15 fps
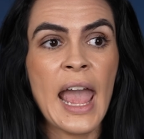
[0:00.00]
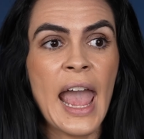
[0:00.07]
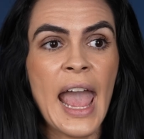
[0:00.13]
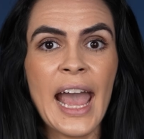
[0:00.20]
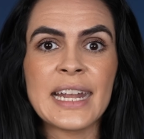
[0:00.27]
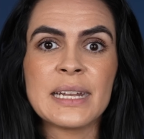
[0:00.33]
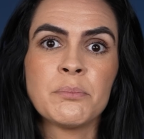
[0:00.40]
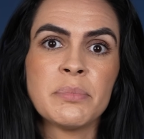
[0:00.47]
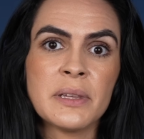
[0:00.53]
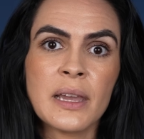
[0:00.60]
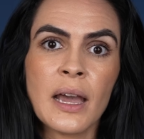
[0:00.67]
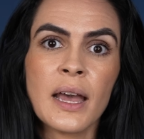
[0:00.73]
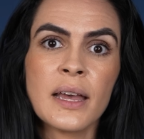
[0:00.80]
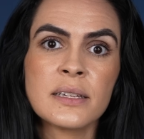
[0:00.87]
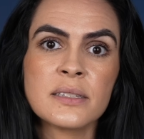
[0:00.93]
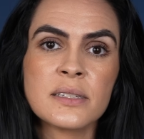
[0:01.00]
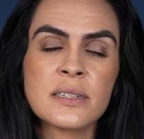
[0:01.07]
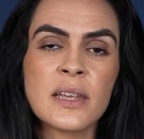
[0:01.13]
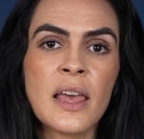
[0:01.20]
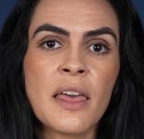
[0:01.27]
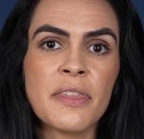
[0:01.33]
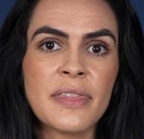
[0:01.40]
And because
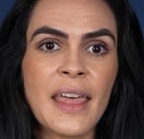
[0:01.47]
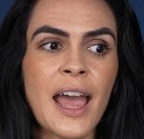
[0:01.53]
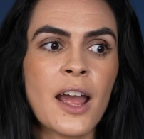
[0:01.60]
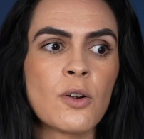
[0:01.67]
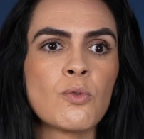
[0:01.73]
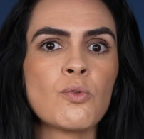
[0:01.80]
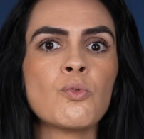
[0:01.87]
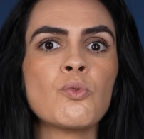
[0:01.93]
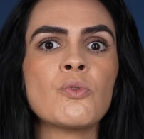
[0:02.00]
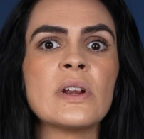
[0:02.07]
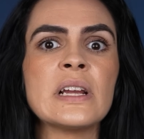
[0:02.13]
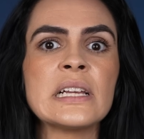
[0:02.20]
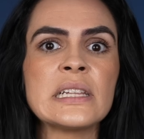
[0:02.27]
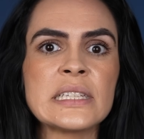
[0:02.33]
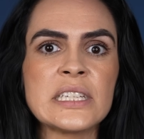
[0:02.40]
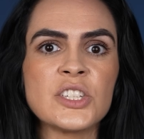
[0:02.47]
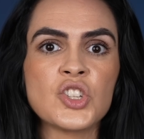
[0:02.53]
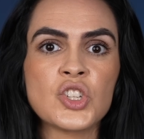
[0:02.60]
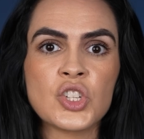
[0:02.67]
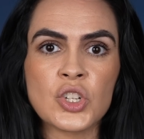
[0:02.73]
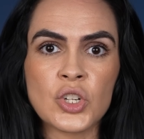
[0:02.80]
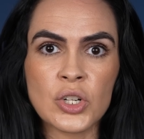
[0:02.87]
that really
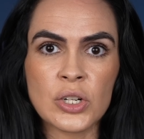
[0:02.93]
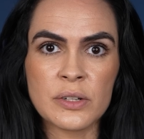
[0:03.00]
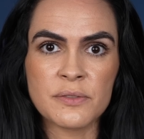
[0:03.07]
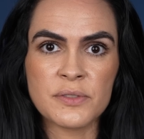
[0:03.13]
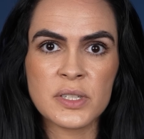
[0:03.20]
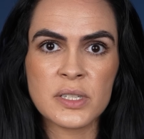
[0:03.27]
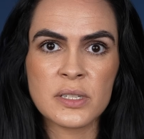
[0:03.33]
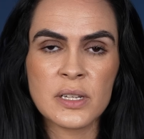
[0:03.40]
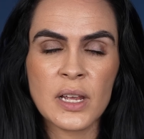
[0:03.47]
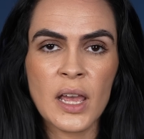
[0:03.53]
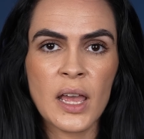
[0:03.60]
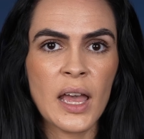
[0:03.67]
serves